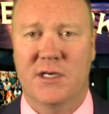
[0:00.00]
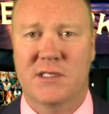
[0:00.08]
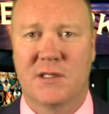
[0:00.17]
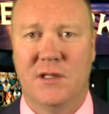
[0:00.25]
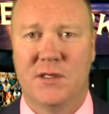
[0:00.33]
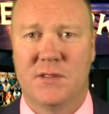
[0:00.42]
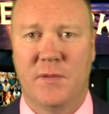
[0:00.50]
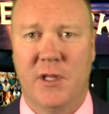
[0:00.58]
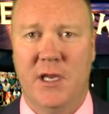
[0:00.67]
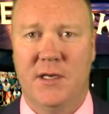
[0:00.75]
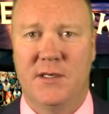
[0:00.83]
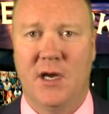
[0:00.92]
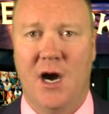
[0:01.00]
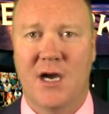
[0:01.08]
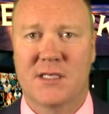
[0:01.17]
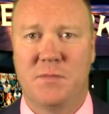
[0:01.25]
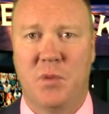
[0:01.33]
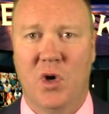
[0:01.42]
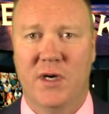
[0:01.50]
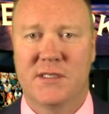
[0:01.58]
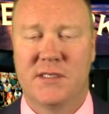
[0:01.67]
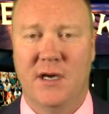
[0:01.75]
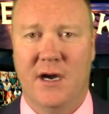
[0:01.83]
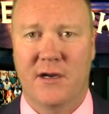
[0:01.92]
exclusively at
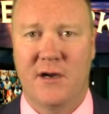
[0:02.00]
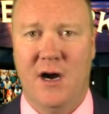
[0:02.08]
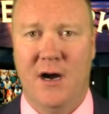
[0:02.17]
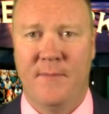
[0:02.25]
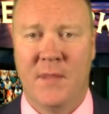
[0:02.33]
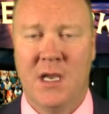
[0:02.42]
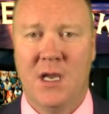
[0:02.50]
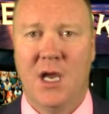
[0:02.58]
DocSports.com.